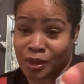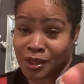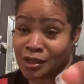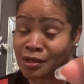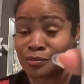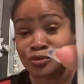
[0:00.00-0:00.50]

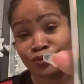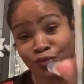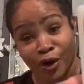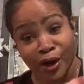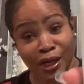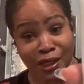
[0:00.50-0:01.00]
And it was
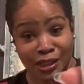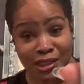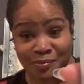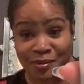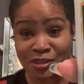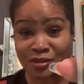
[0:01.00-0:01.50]
very
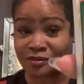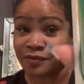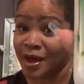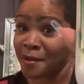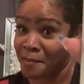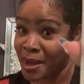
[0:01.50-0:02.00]
inexpensive,
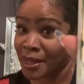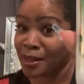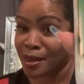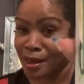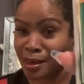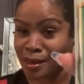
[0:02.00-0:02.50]
I might
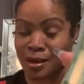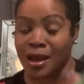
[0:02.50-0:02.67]
add.